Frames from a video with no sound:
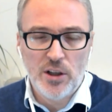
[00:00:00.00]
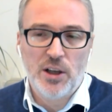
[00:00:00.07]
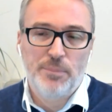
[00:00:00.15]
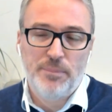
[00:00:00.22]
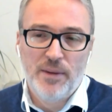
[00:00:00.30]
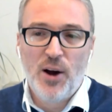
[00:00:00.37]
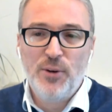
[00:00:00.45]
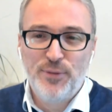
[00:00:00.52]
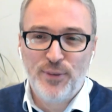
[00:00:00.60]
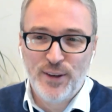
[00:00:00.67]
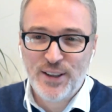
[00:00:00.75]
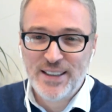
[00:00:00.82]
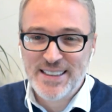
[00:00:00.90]
And
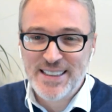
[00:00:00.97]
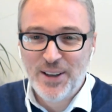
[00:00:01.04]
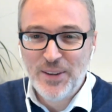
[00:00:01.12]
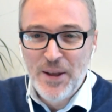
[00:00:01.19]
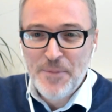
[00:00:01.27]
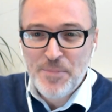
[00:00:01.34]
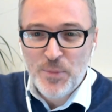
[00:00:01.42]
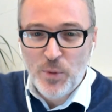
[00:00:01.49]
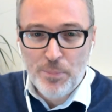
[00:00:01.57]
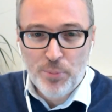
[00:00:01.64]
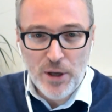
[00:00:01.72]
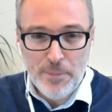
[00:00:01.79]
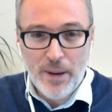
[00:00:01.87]
hopefully you can tell we're
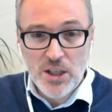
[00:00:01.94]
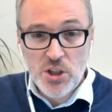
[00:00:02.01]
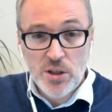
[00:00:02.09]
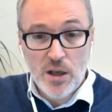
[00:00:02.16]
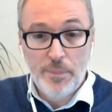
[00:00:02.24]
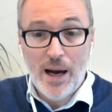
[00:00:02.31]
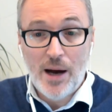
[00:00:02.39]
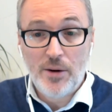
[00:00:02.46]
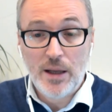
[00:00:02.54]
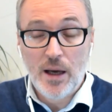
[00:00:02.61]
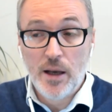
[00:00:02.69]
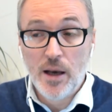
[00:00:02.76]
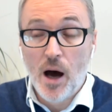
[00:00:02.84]
pretty passionate about
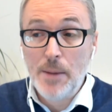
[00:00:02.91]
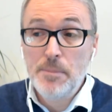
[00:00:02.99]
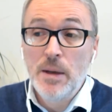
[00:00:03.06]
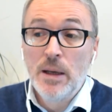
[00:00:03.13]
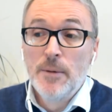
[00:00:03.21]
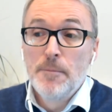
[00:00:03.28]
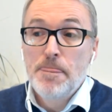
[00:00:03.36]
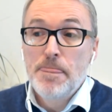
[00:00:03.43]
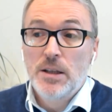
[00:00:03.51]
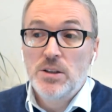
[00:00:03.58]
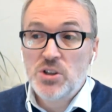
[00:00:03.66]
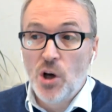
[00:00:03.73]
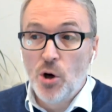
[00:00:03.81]
it. And I'm
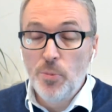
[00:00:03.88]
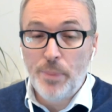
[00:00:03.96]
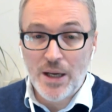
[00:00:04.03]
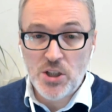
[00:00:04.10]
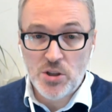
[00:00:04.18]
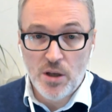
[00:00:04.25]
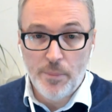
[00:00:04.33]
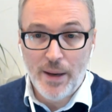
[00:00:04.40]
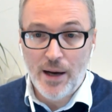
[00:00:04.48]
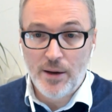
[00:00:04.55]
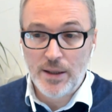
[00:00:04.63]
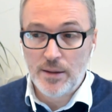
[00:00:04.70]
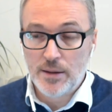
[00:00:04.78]
so passionate
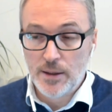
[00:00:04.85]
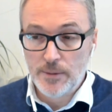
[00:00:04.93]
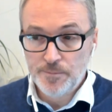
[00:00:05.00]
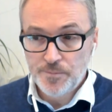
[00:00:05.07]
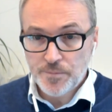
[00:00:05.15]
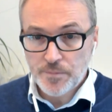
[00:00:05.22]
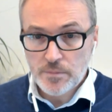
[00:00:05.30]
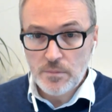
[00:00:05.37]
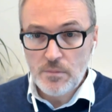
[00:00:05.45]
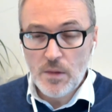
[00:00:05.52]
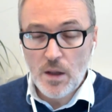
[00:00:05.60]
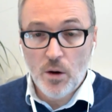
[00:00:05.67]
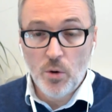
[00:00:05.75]
about it that,
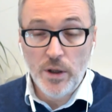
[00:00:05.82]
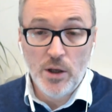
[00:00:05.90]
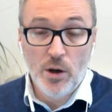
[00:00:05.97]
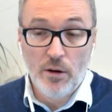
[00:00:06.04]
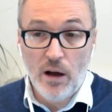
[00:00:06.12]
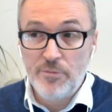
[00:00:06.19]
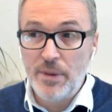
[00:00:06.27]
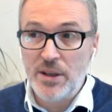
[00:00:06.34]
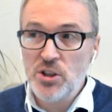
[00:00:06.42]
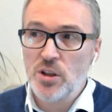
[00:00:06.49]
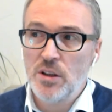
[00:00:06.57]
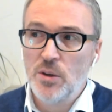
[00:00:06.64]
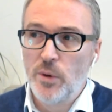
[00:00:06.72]
you know, I've
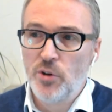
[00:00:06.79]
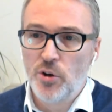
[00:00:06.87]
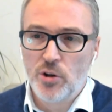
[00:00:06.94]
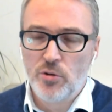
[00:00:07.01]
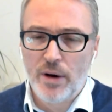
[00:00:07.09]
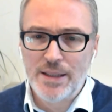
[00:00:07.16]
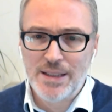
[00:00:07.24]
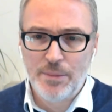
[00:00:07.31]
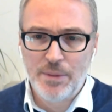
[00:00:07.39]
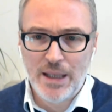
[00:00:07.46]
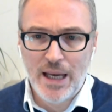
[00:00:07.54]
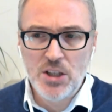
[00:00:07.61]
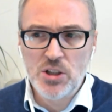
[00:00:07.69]
mentioned that we've got a great team at
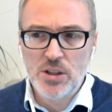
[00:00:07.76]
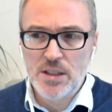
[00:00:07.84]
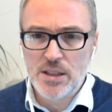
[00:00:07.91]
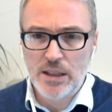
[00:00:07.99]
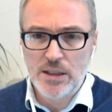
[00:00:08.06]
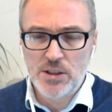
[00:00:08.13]
the agency.